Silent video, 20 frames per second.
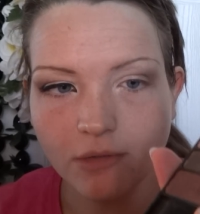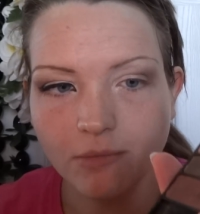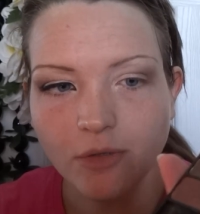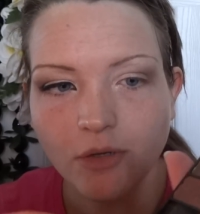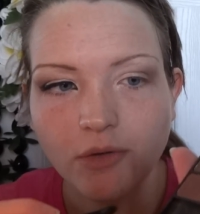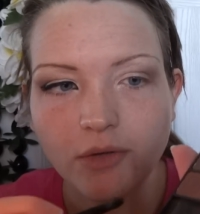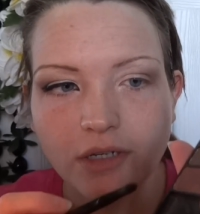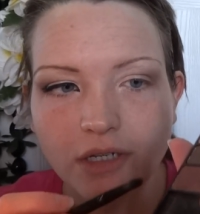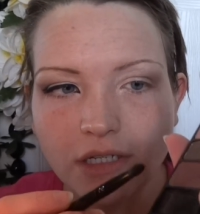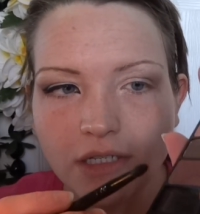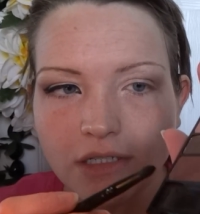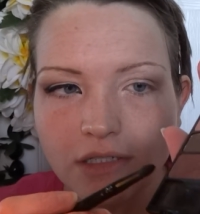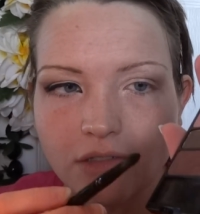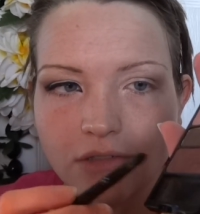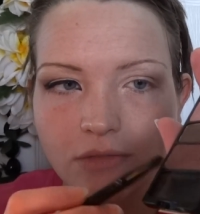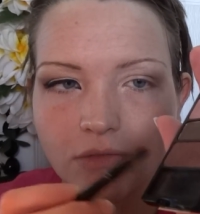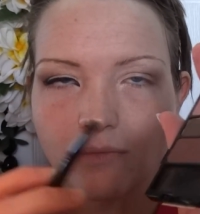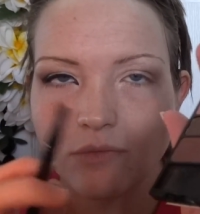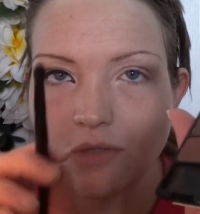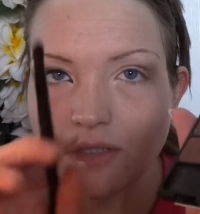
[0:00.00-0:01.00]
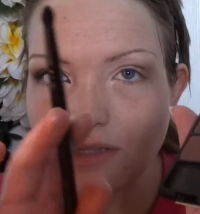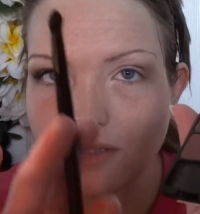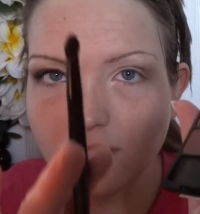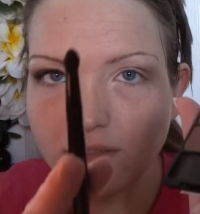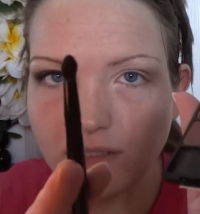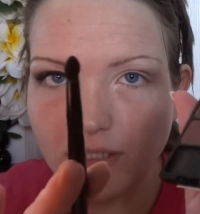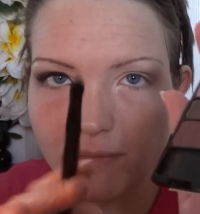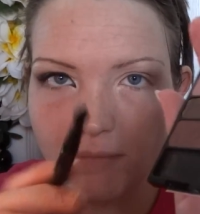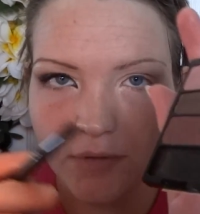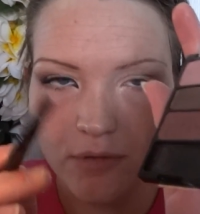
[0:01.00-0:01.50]
I'm going in with the
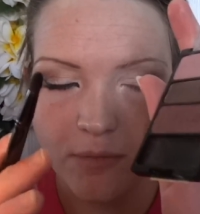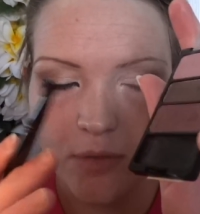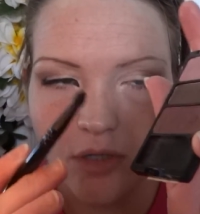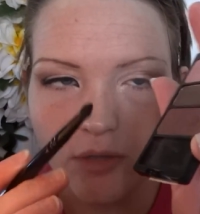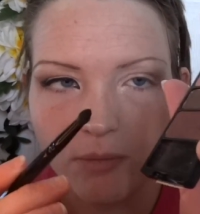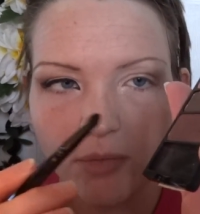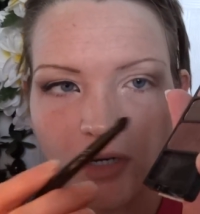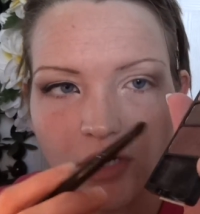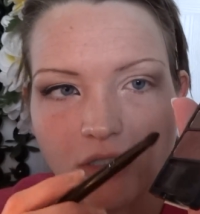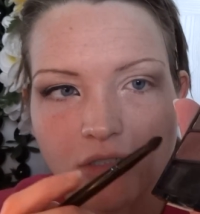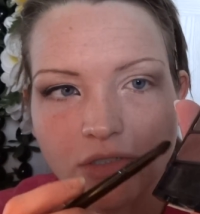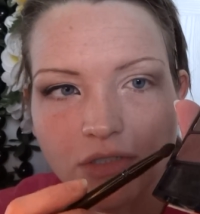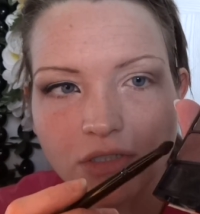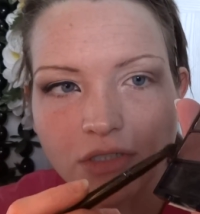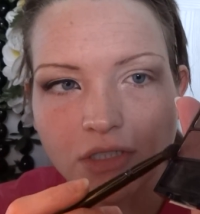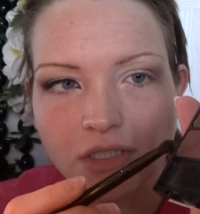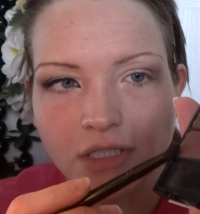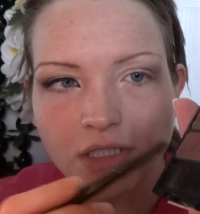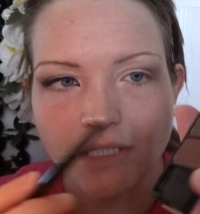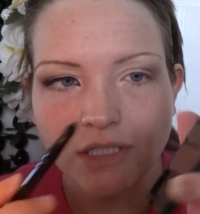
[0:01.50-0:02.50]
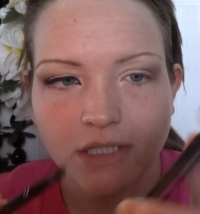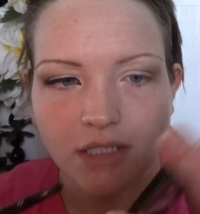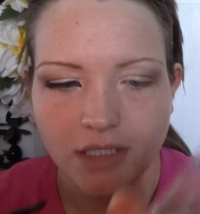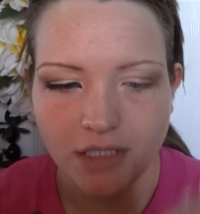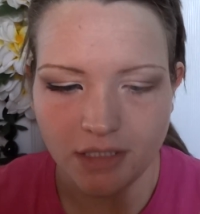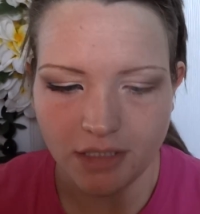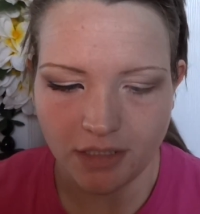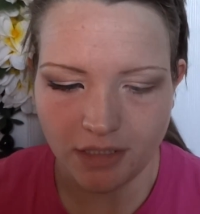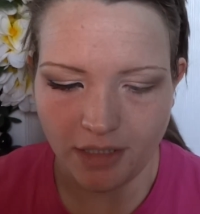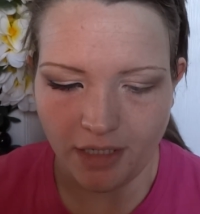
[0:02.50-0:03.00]
same small brush
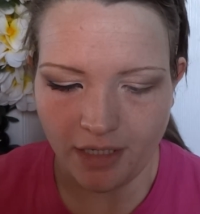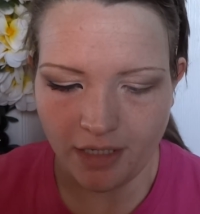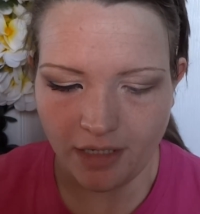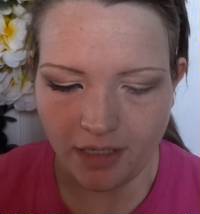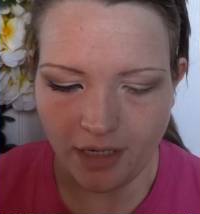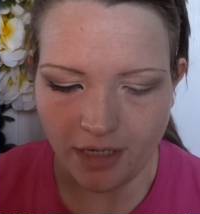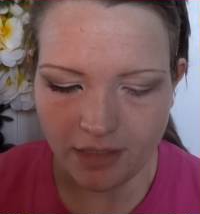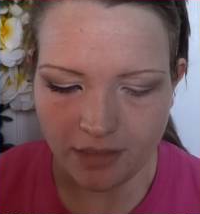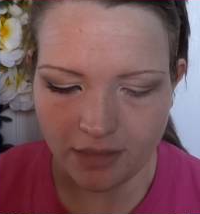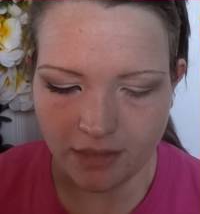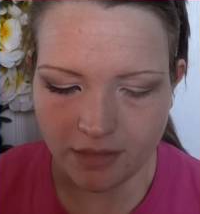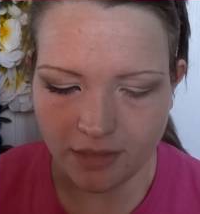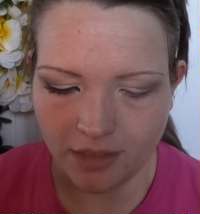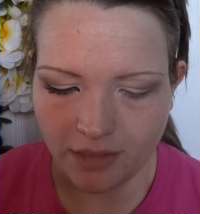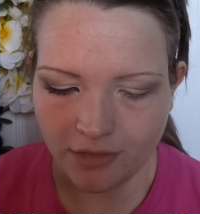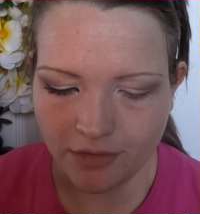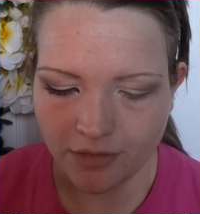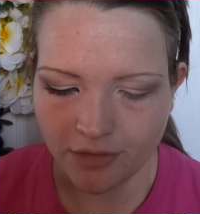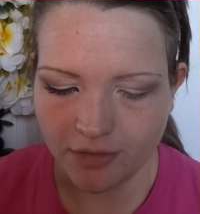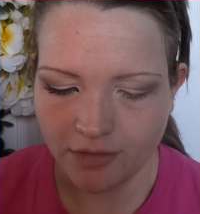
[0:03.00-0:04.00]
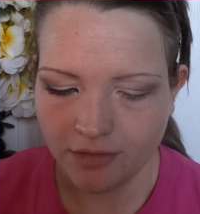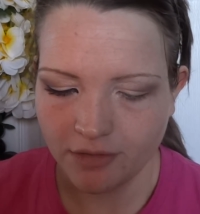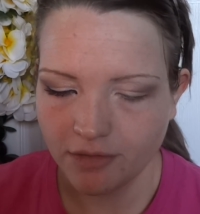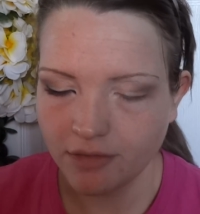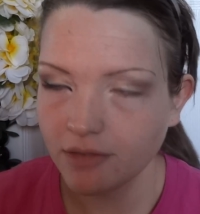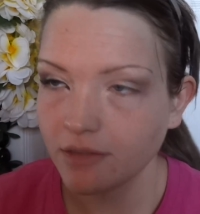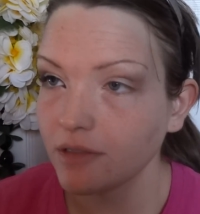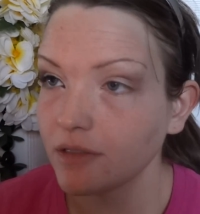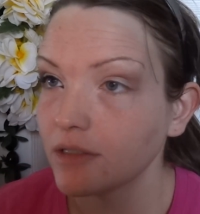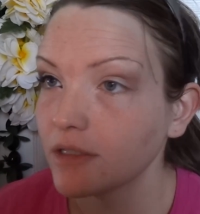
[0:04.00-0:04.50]
into that eyelid color.
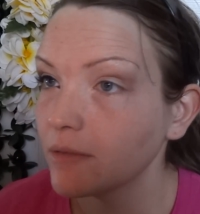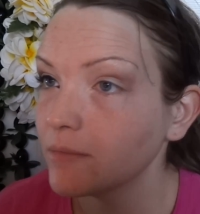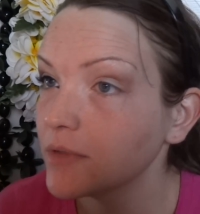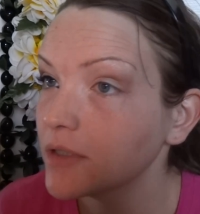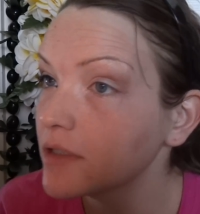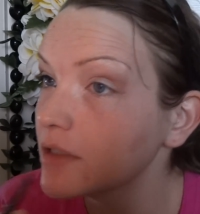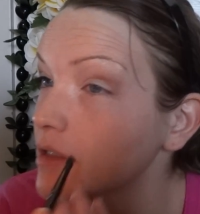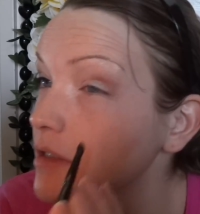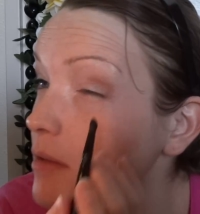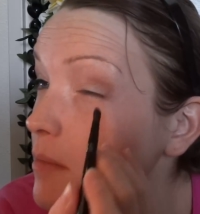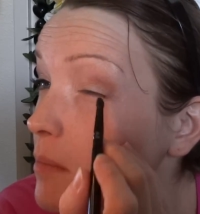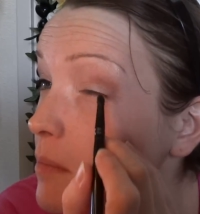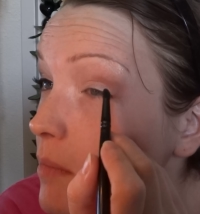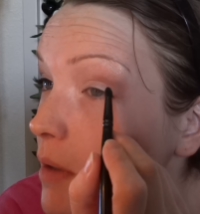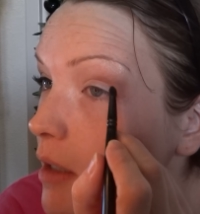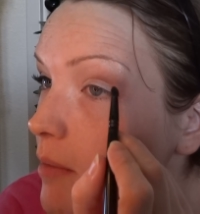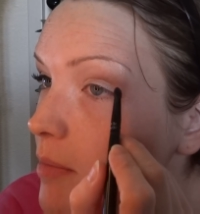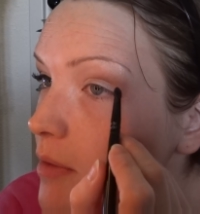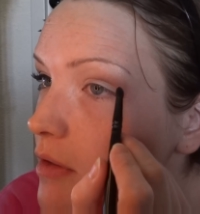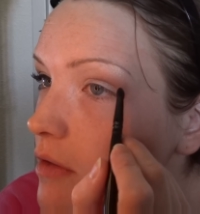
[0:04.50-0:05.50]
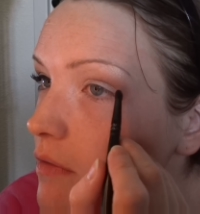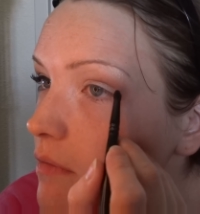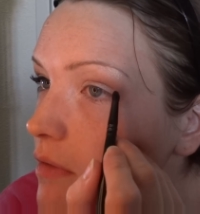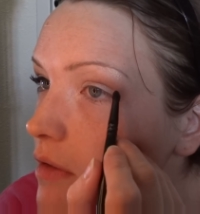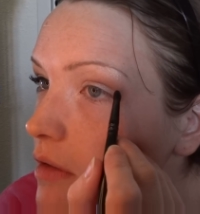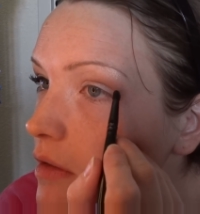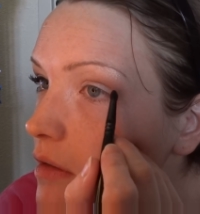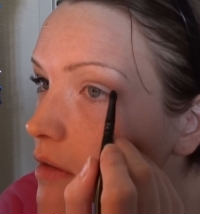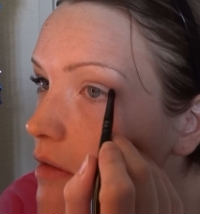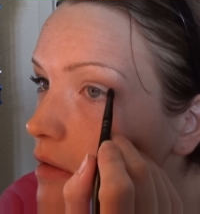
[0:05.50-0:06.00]
I'm just gonna pop it
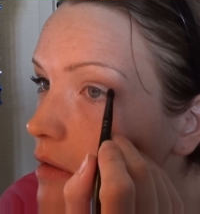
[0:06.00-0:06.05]
over